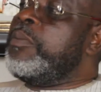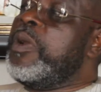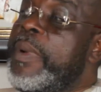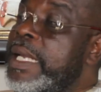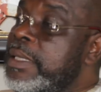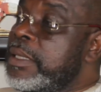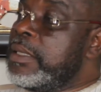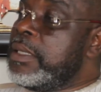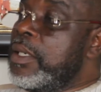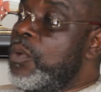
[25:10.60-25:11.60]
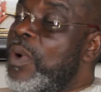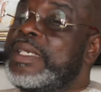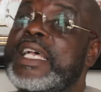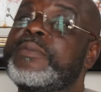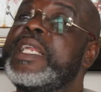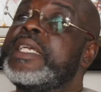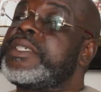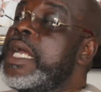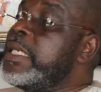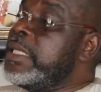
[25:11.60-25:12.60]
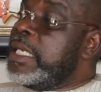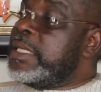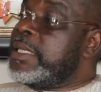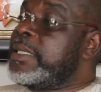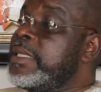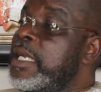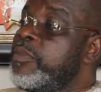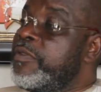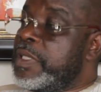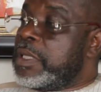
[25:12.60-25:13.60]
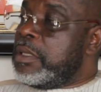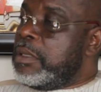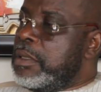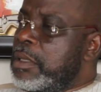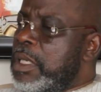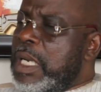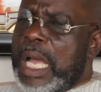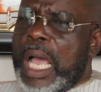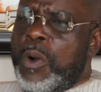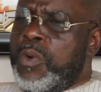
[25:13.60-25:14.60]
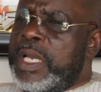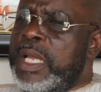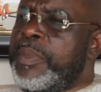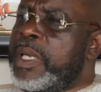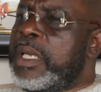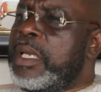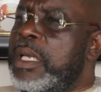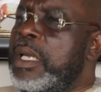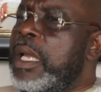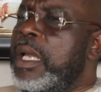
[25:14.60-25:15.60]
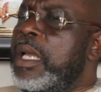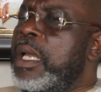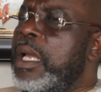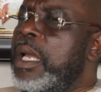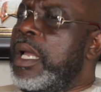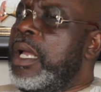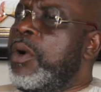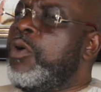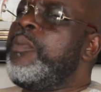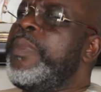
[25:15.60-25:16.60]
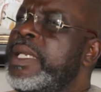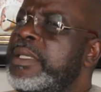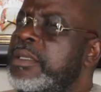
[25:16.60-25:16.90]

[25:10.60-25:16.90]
implement what has been enshrined in the transitional provision? How would they be incumbent